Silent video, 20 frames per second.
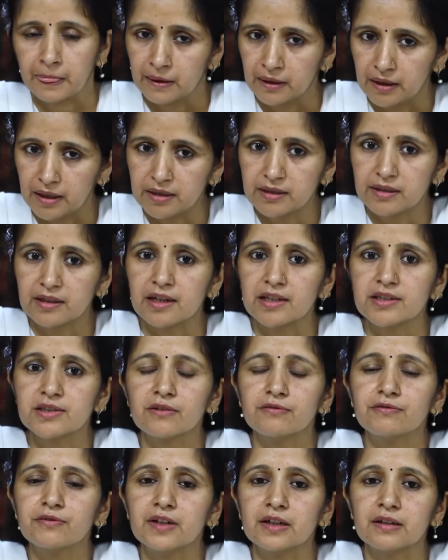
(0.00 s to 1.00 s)
In case
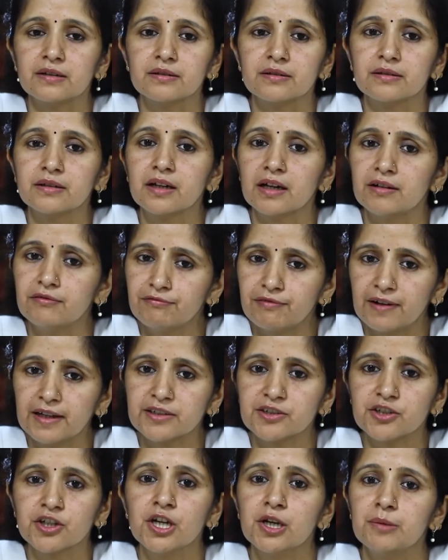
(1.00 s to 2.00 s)
of
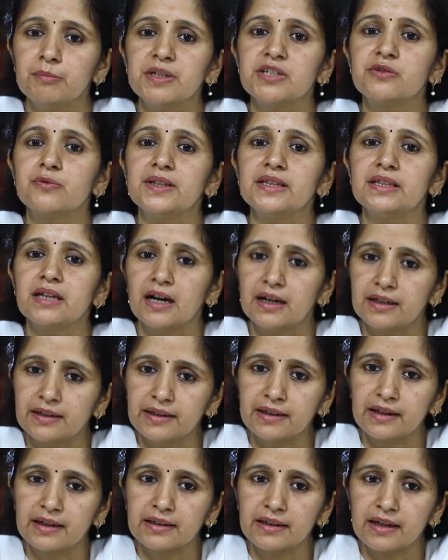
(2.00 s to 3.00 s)
conflict between the
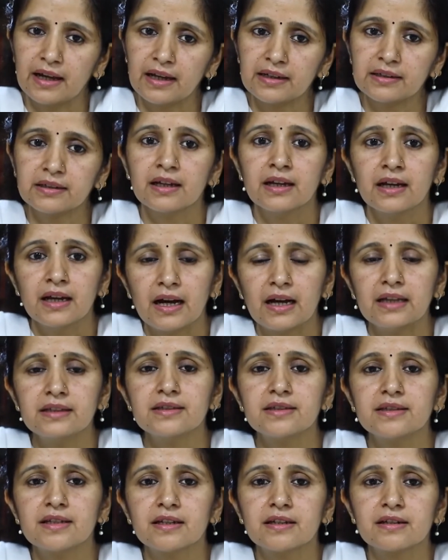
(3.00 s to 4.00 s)
RTI Act and the
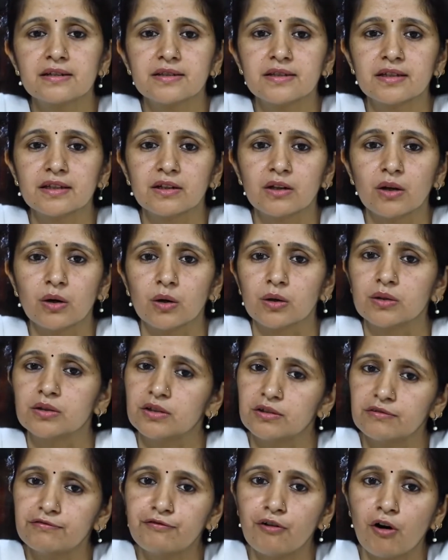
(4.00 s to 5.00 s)
secrecy law,
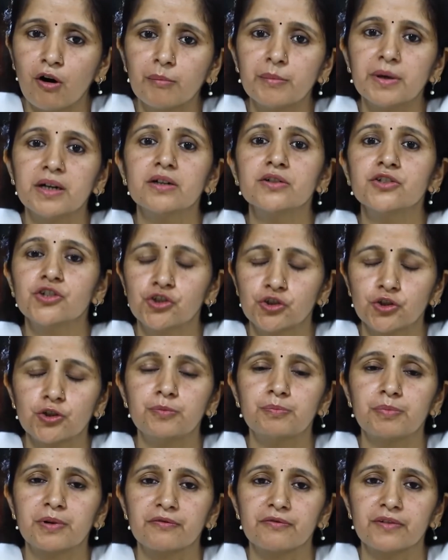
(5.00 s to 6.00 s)
the former
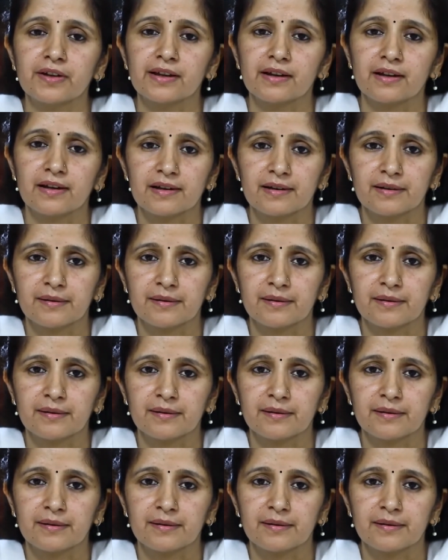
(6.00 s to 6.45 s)
should prevail.